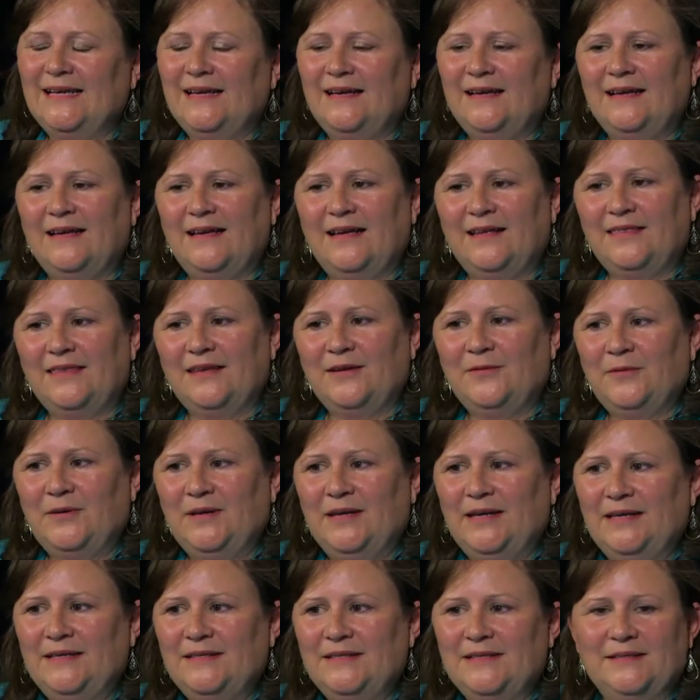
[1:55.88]
Yeah, I think
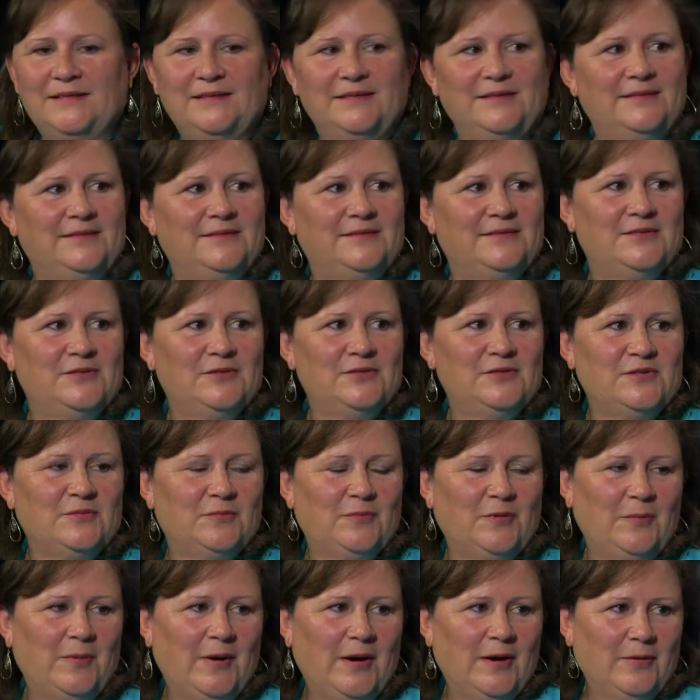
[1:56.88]
we need to do
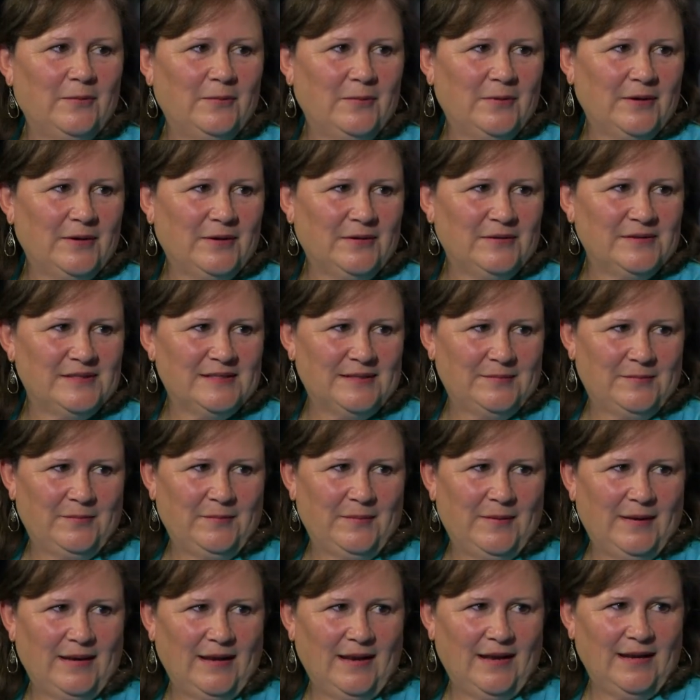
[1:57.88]
some repair work on some
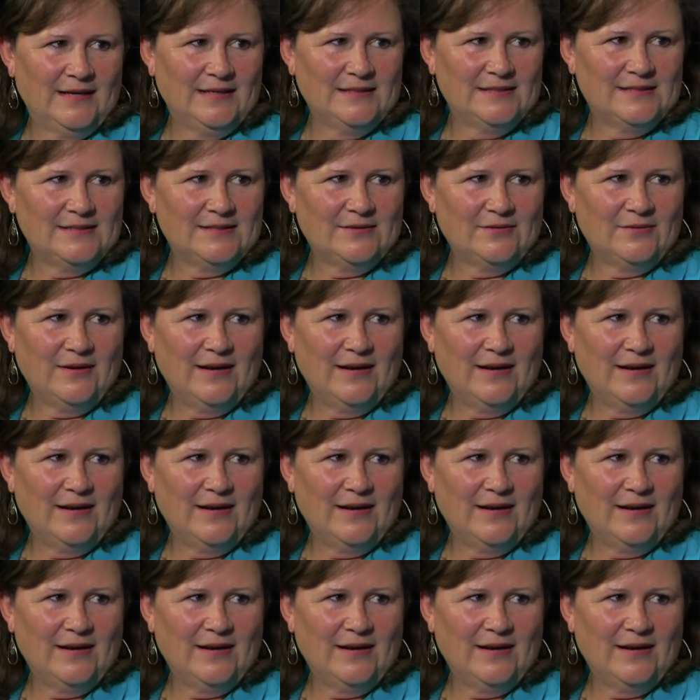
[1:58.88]
of my lights